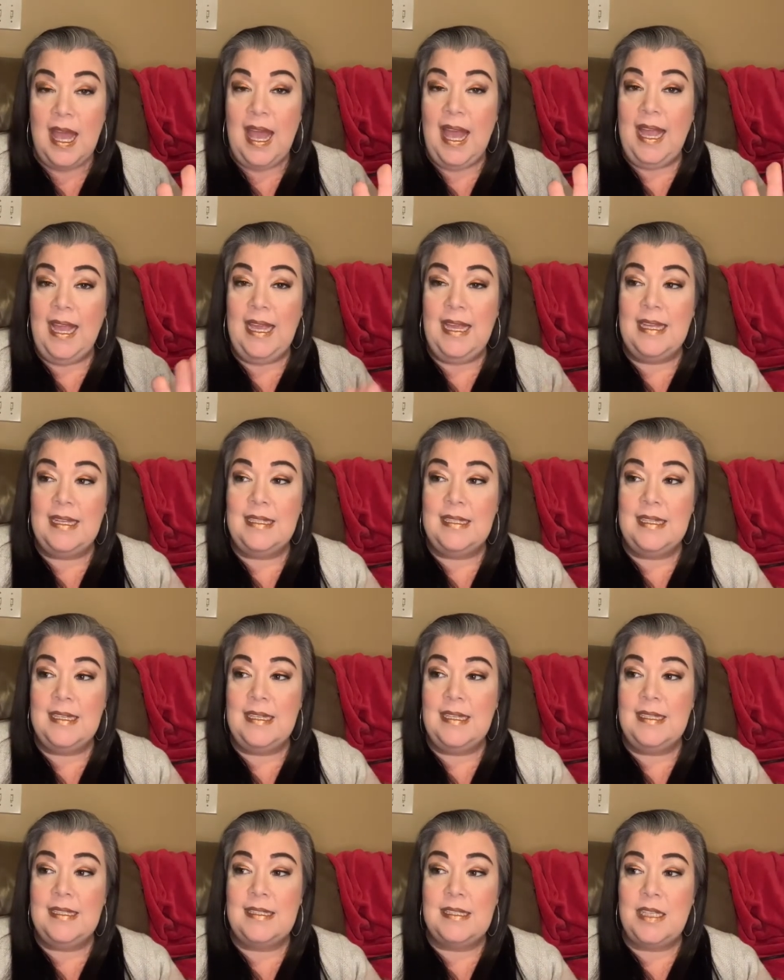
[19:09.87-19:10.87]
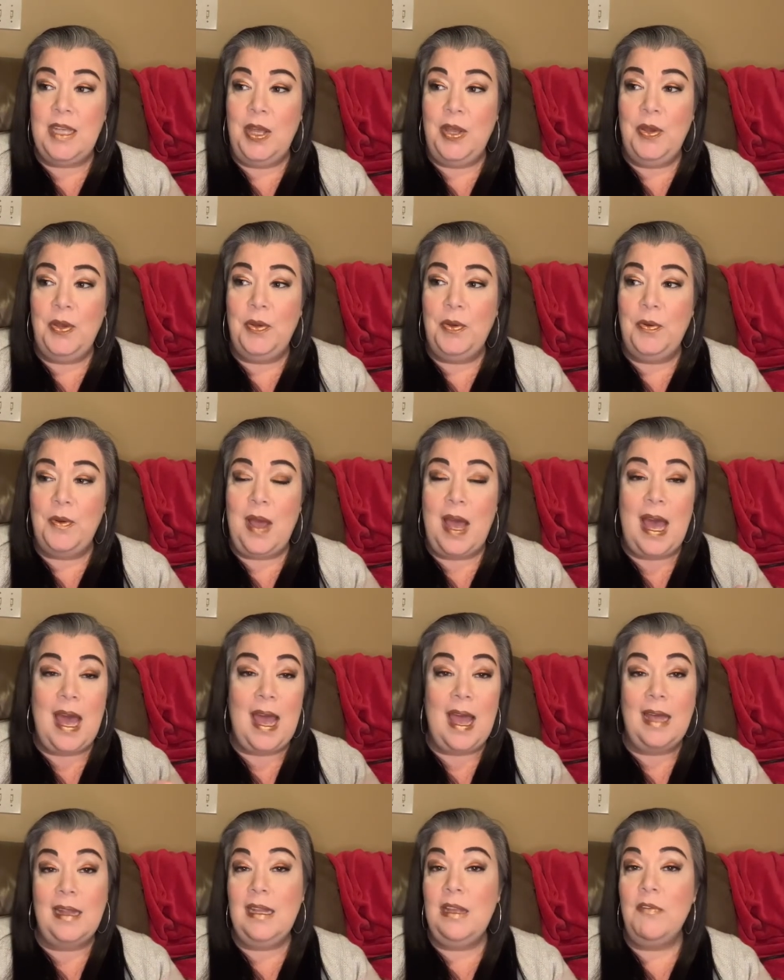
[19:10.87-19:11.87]
And so I
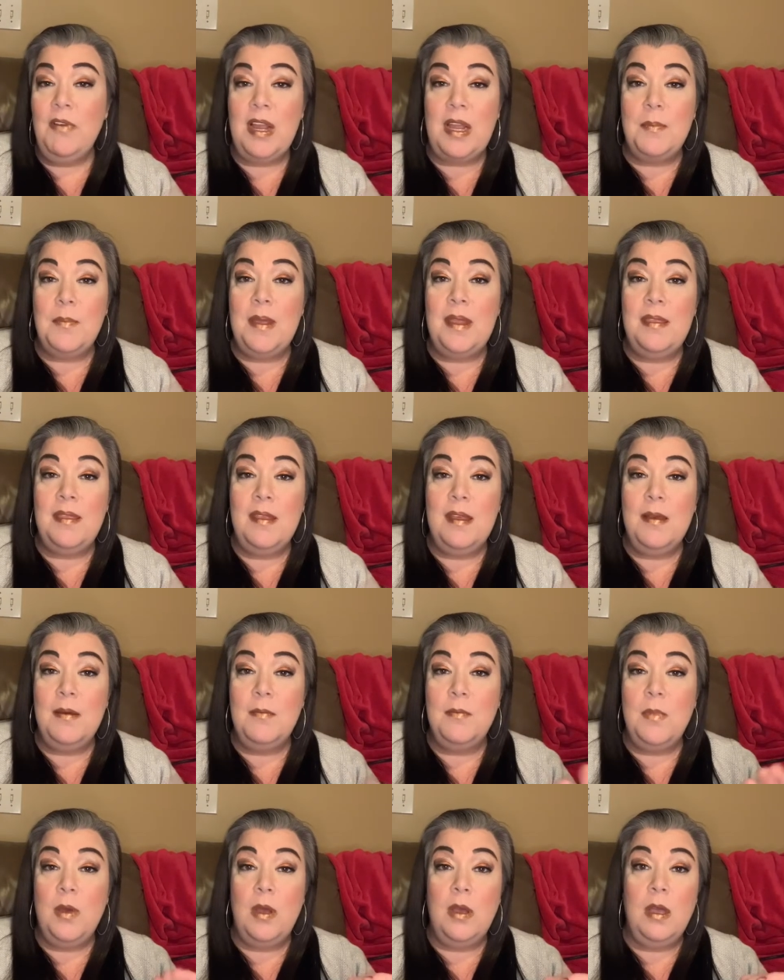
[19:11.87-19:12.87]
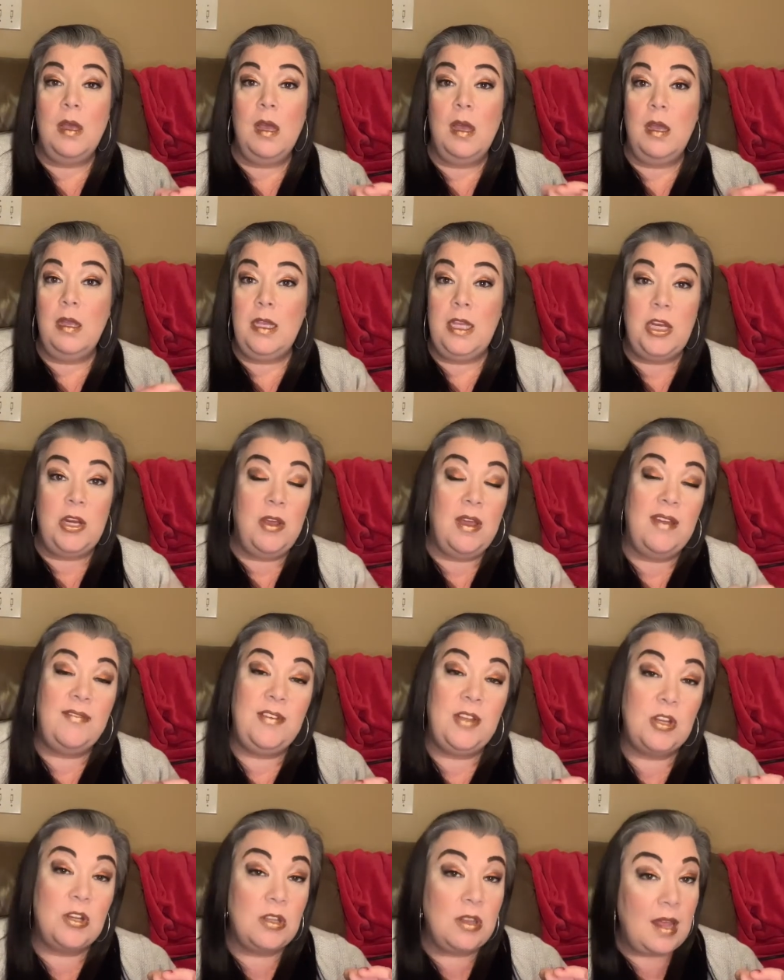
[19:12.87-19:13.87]
highly recommend them, you know,
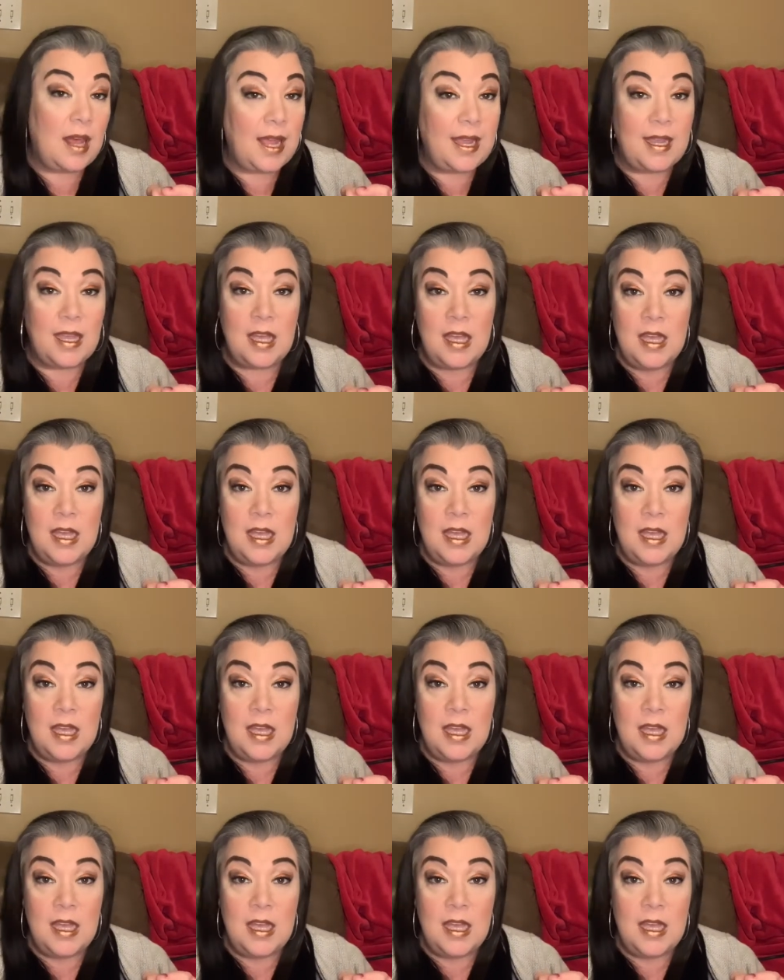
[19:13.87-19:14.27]
if you're like